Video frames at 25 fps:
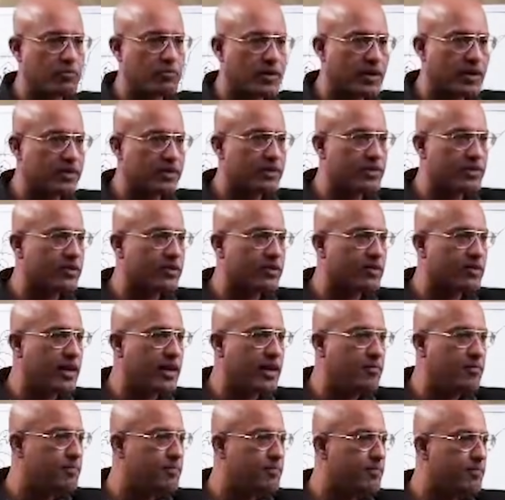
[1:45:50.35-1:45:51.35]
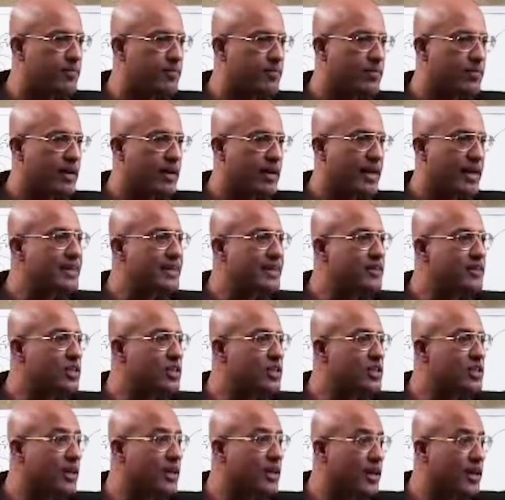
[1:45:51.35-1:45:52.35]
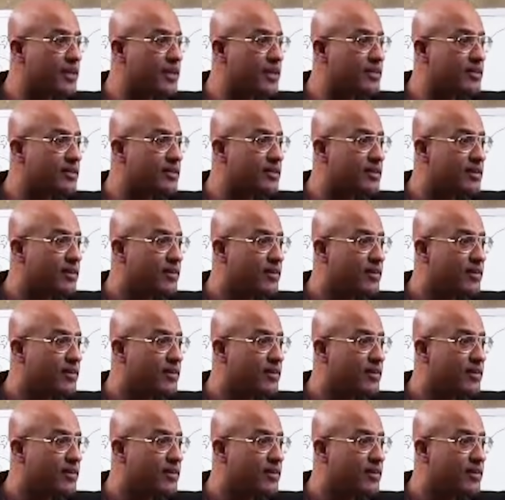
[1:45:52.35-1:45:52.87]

what is this enzyme? Integrase.